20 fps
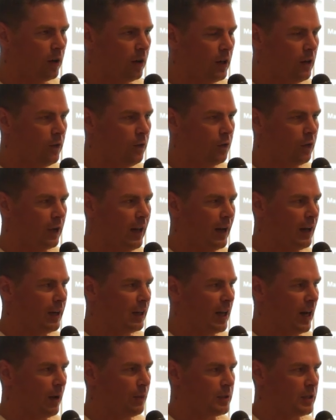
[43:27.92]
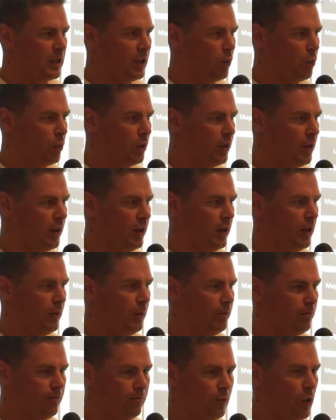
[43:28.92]
if client comes in with the
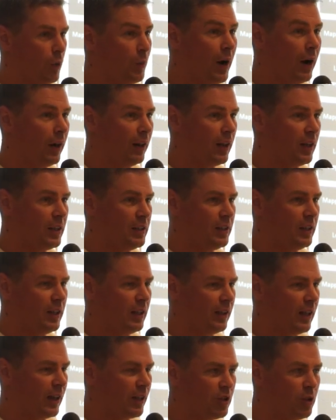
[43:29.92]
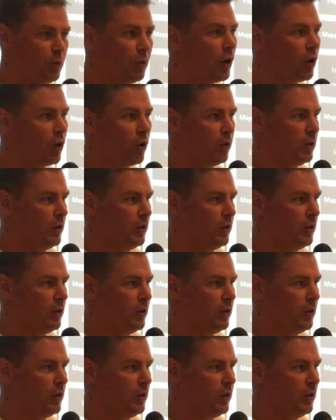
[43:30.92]
mobile idea, like tomorrow